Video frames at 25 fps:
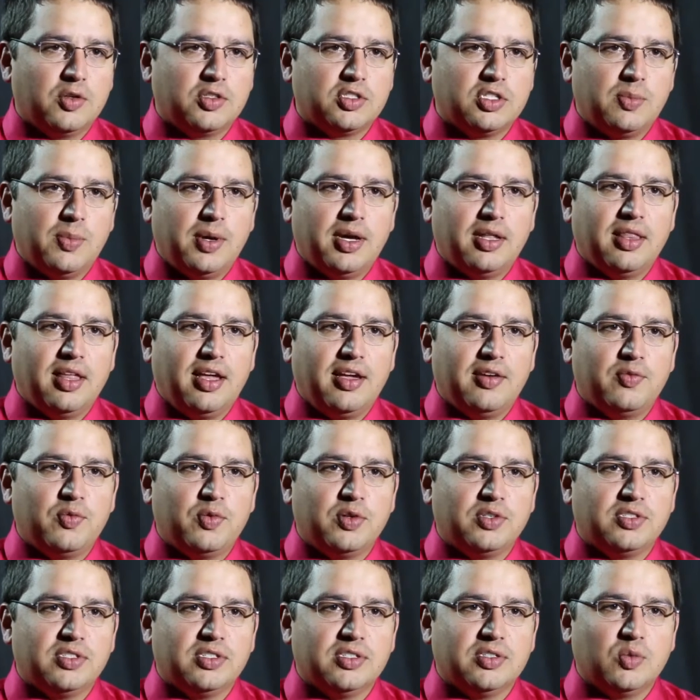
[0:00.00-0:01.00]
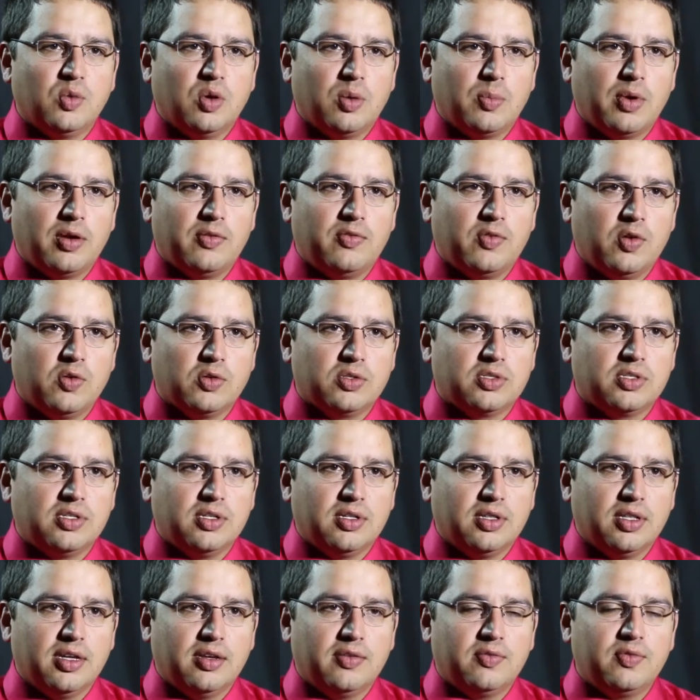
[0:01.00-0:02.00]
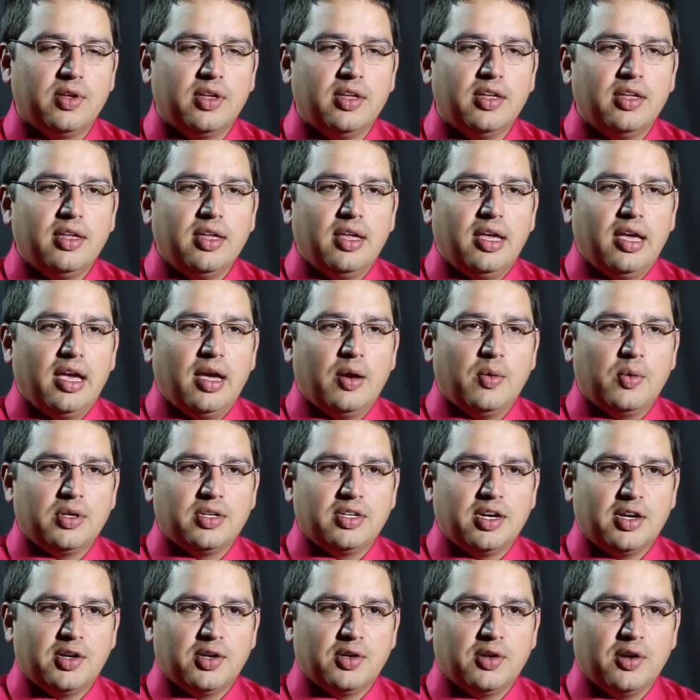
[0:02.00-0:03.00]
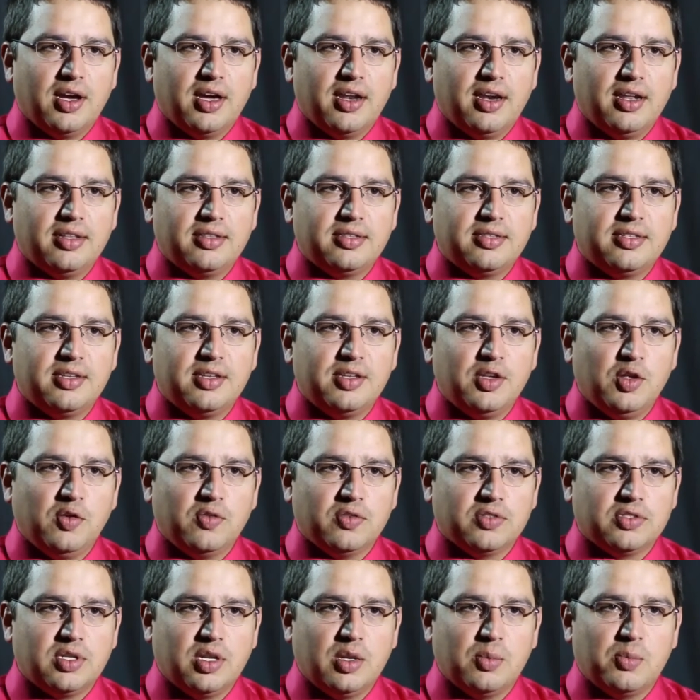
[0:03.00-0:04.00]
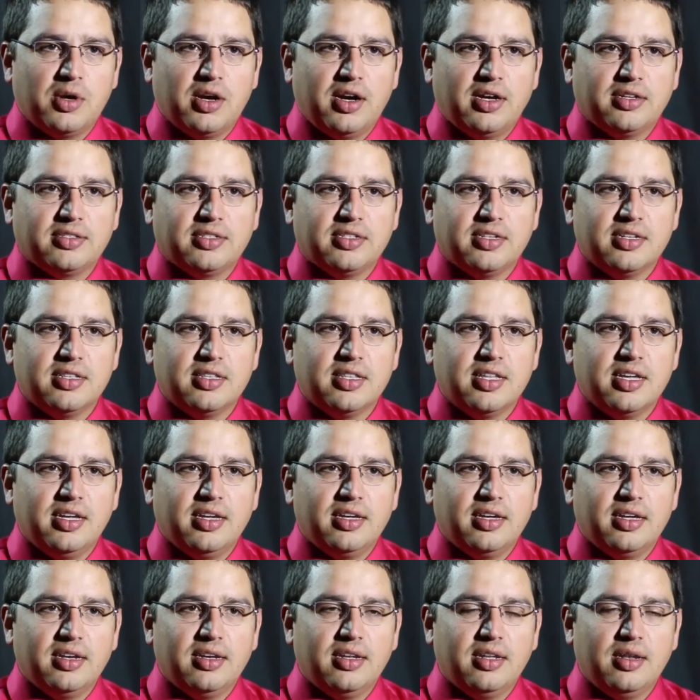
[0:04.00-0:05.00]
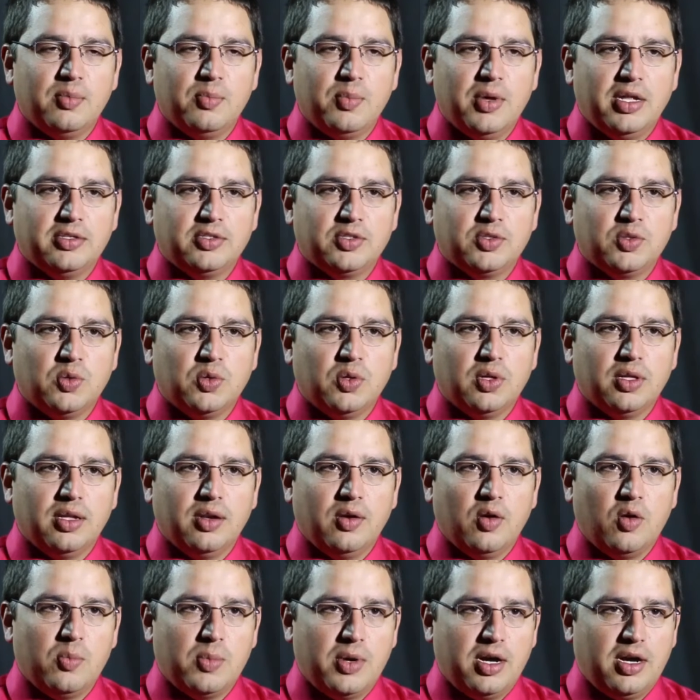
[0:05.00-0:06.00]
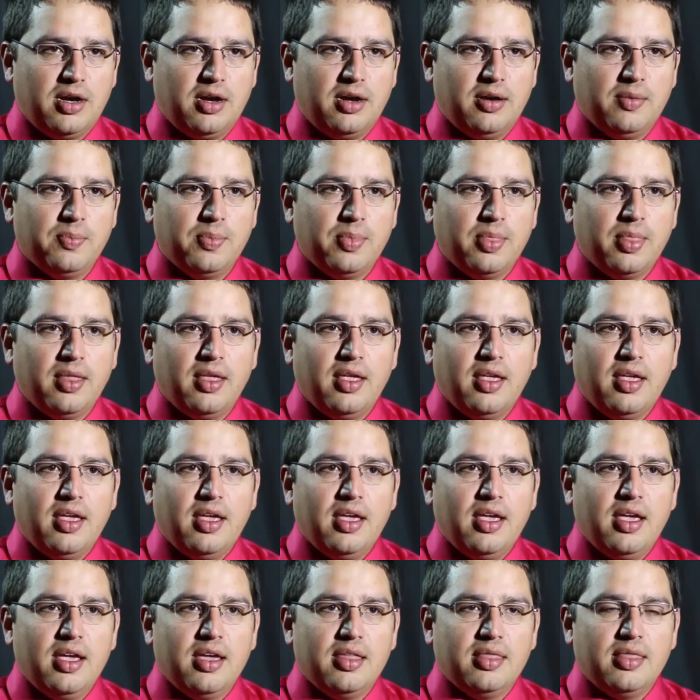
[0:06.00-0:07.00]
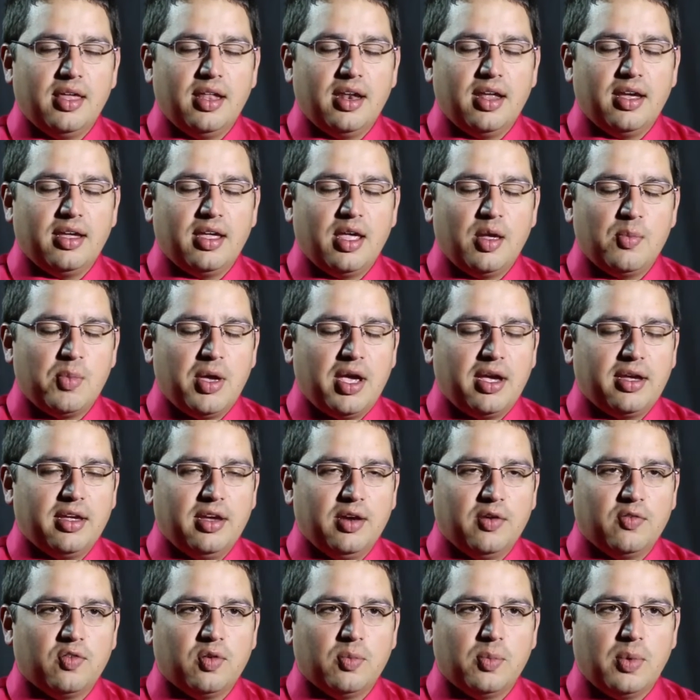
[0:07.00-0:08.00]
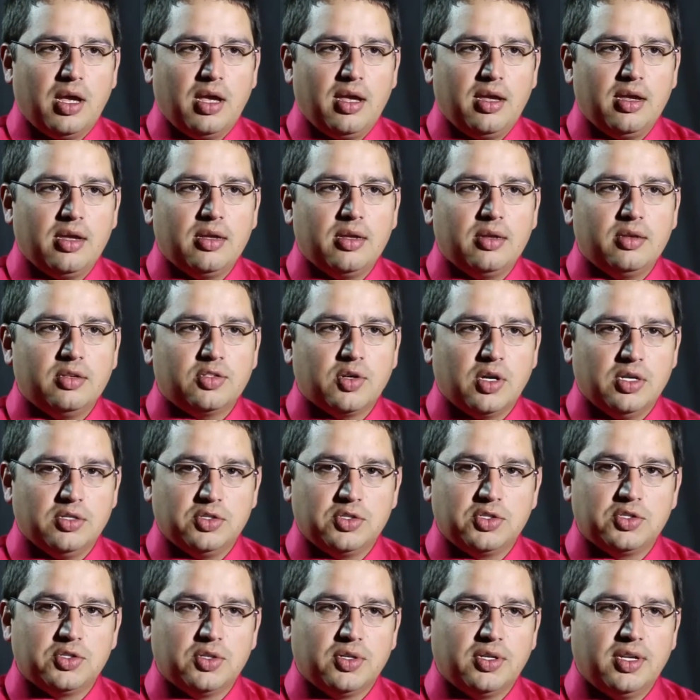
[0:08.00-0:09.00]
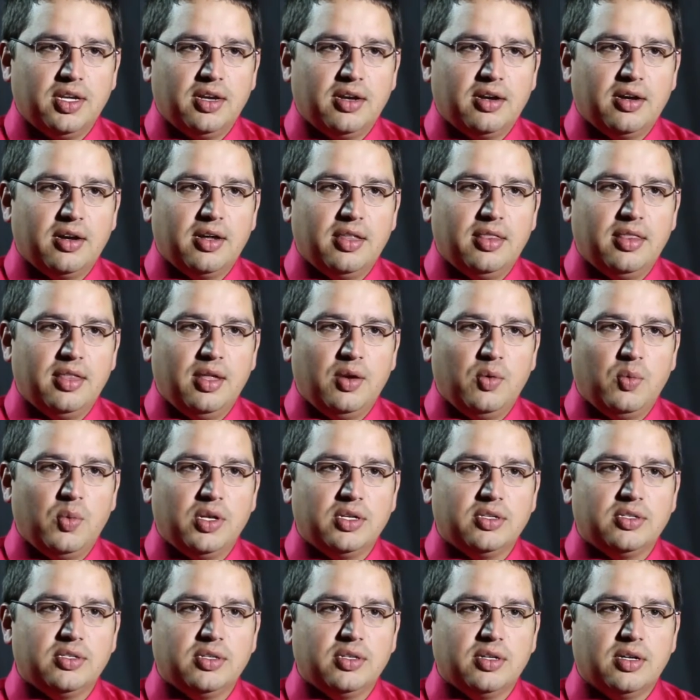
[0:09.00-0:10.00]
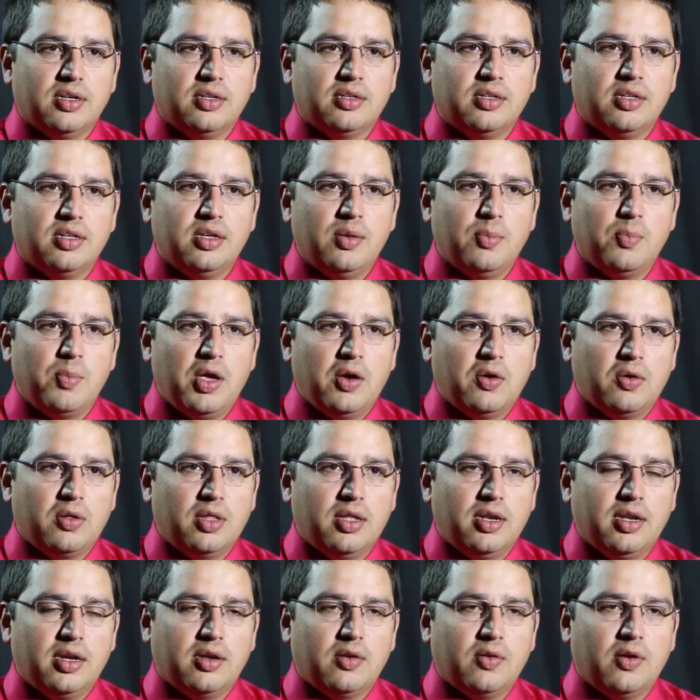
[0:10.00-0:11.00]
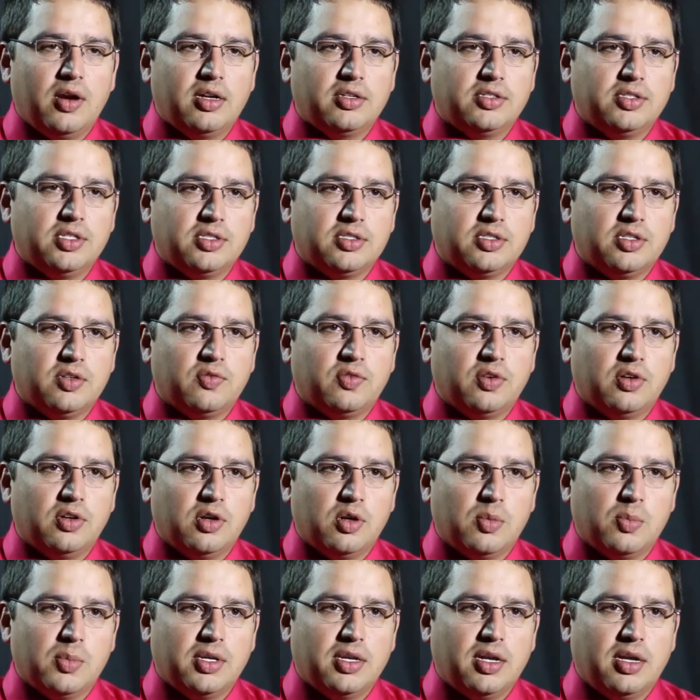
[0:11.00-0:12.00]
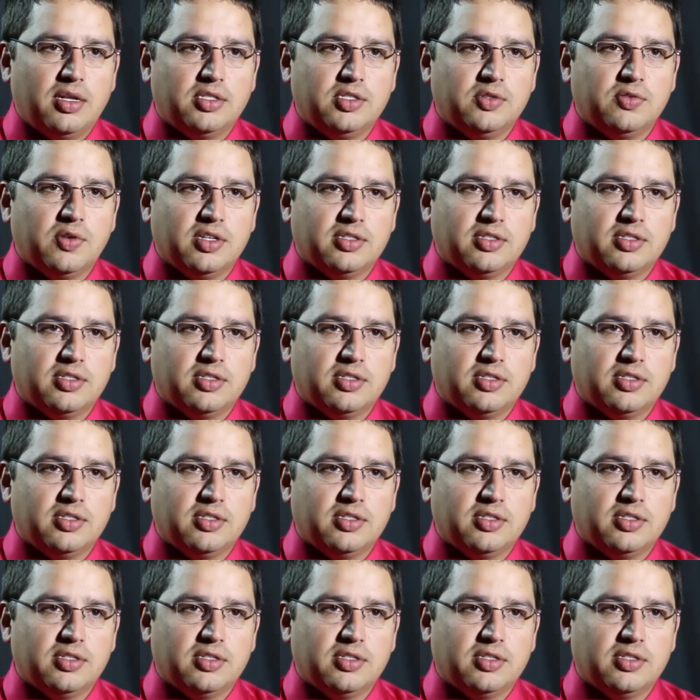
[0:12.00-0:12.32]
most of my life, which is where my folks still live. I went to undergrad at University of Nebraska in Lincoln and med school in Omaha. And then I came back here for my transitional year and then went to Mayo Clinic in Rochester for dermatology